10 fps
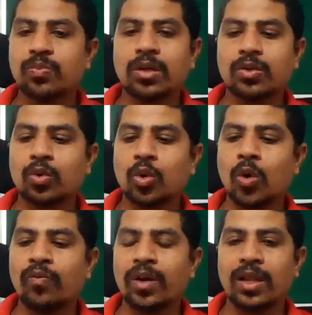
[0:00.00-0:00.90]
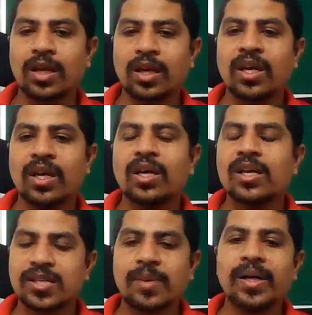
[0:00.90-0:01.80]
possible to go for the
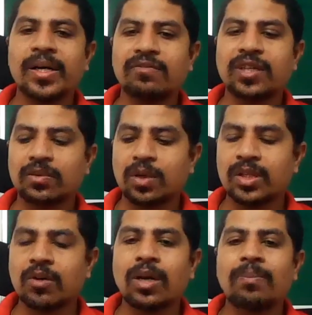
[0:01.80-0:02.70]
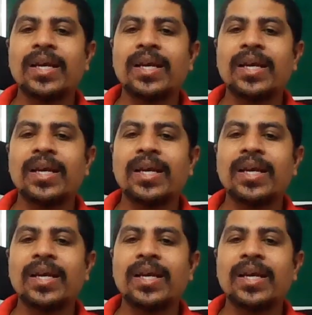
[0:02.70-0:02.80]
stability of that one without